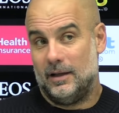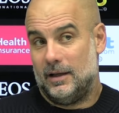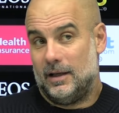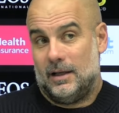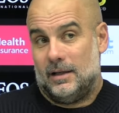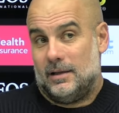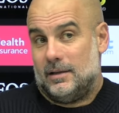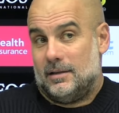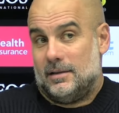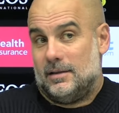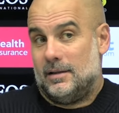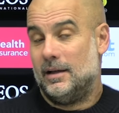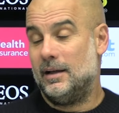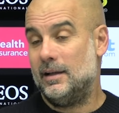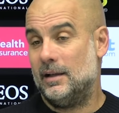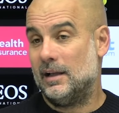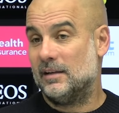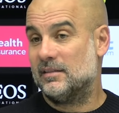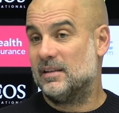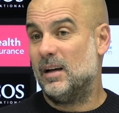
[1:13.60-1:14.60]

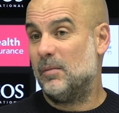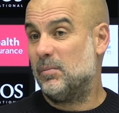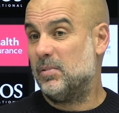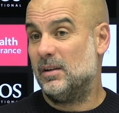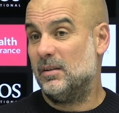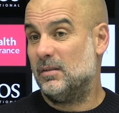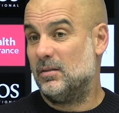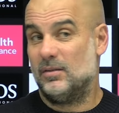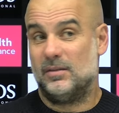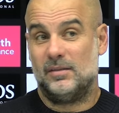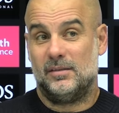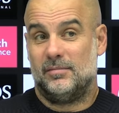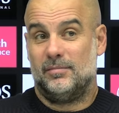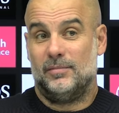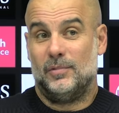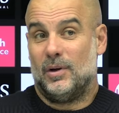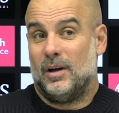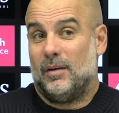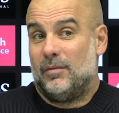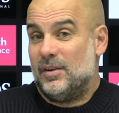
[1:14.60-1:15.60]
And that's happened, and
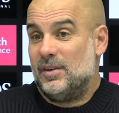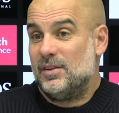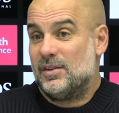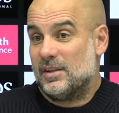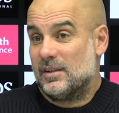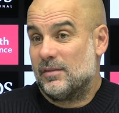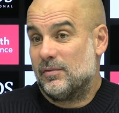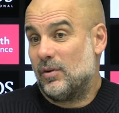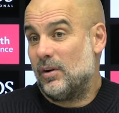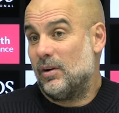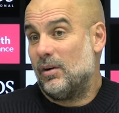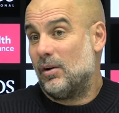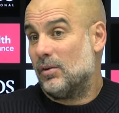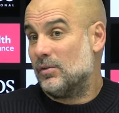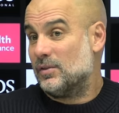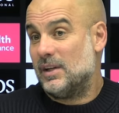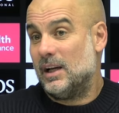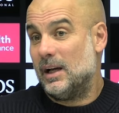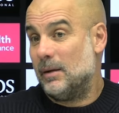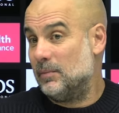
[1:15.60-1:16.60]
you have injuries for a
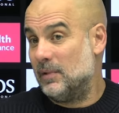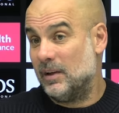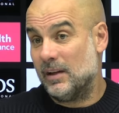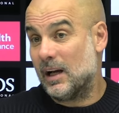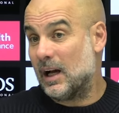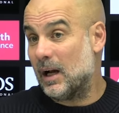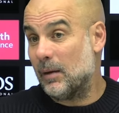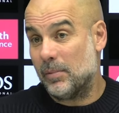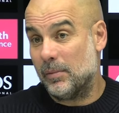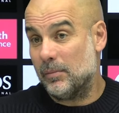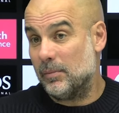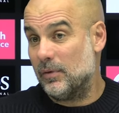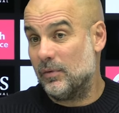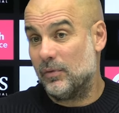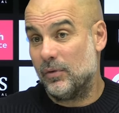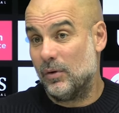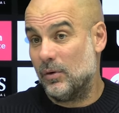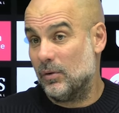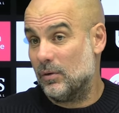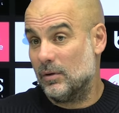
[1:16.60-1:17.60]
long time, didn't happen
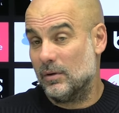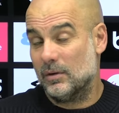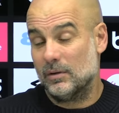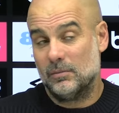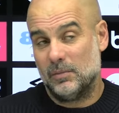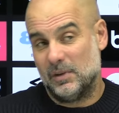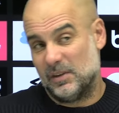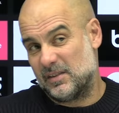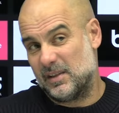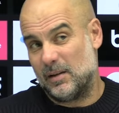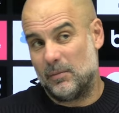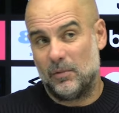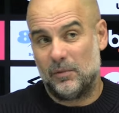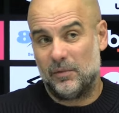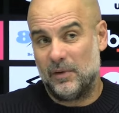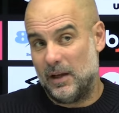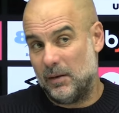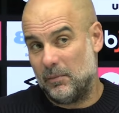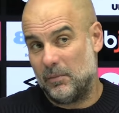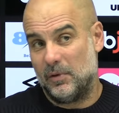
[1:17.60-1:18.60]
before, but some
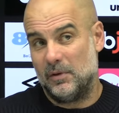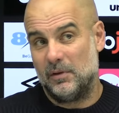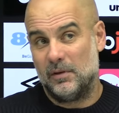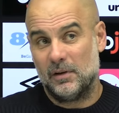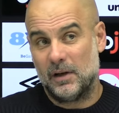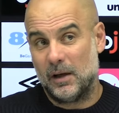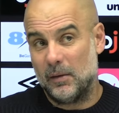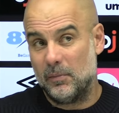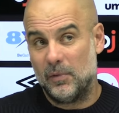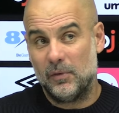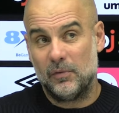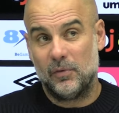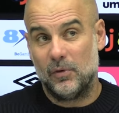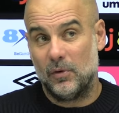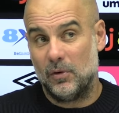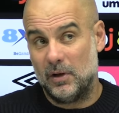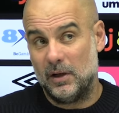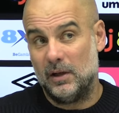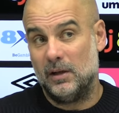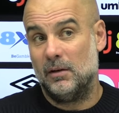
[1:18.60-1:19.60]
of them happened
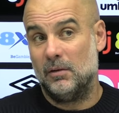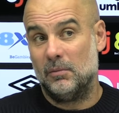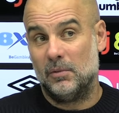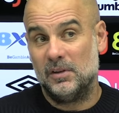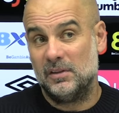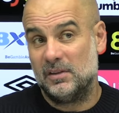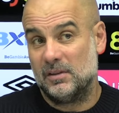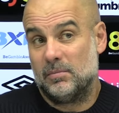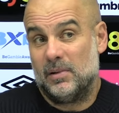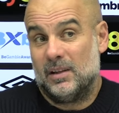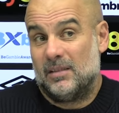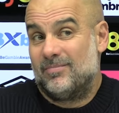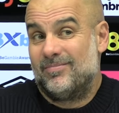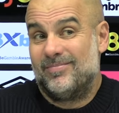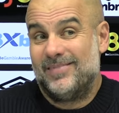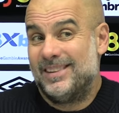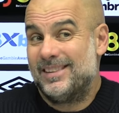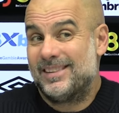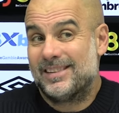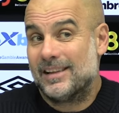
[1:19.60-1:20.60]
before, but
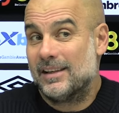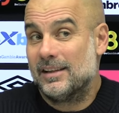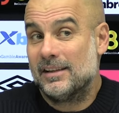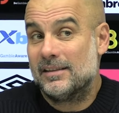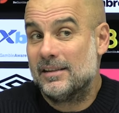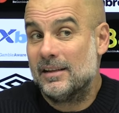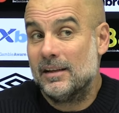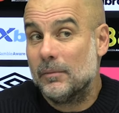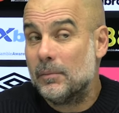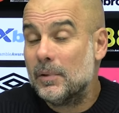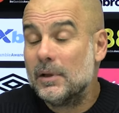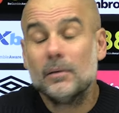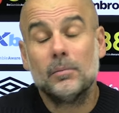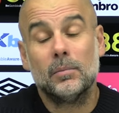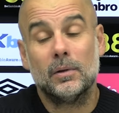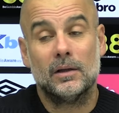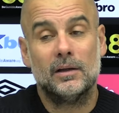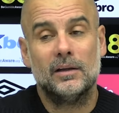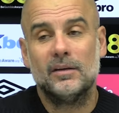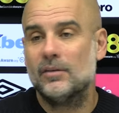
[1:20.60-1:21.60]
it's
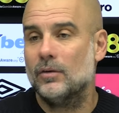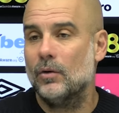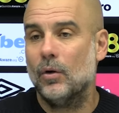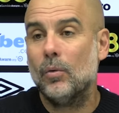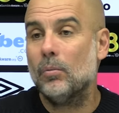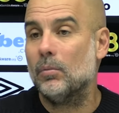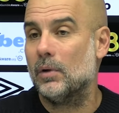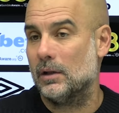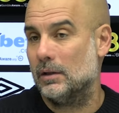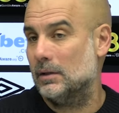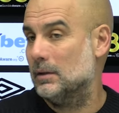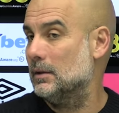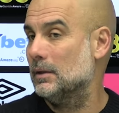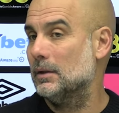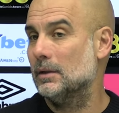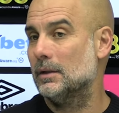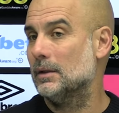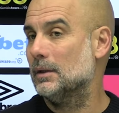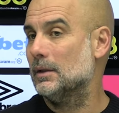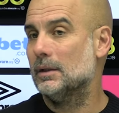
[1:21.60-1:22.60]
inevitable, it's normal.
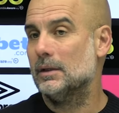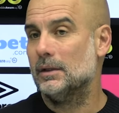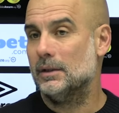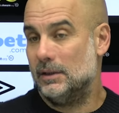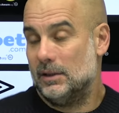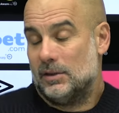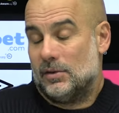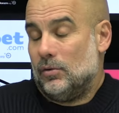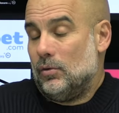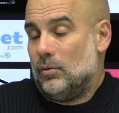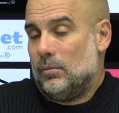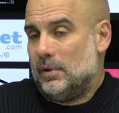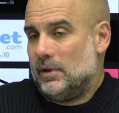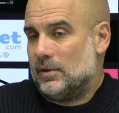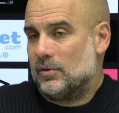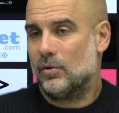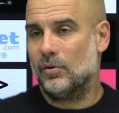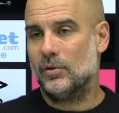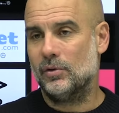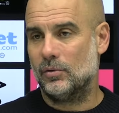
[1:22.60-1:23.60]
It's normal,
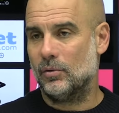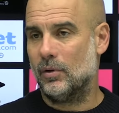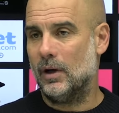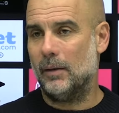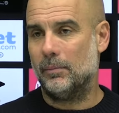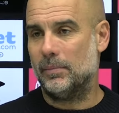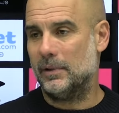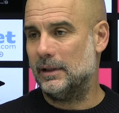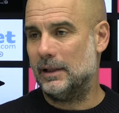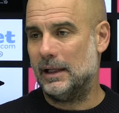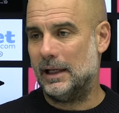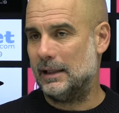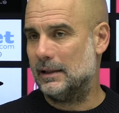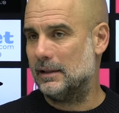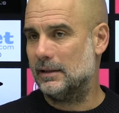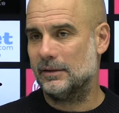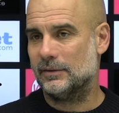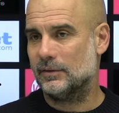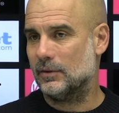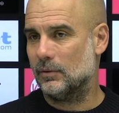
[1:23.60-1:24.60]
it's going to happen that.
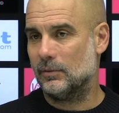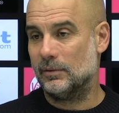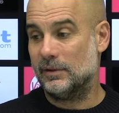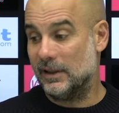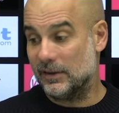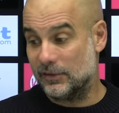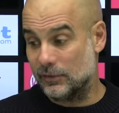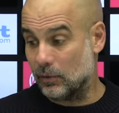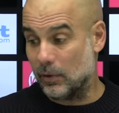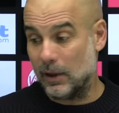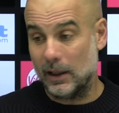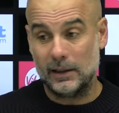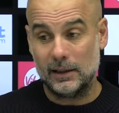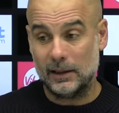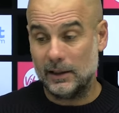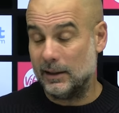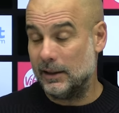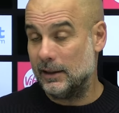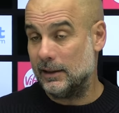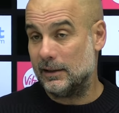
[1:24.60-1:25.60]
So just to
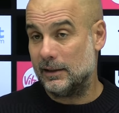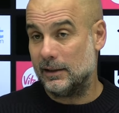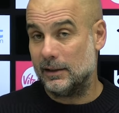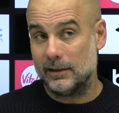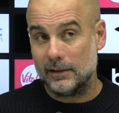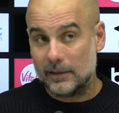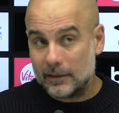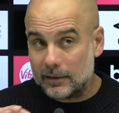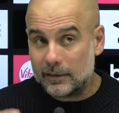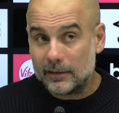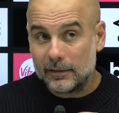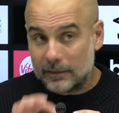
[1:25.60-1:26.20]
handle it and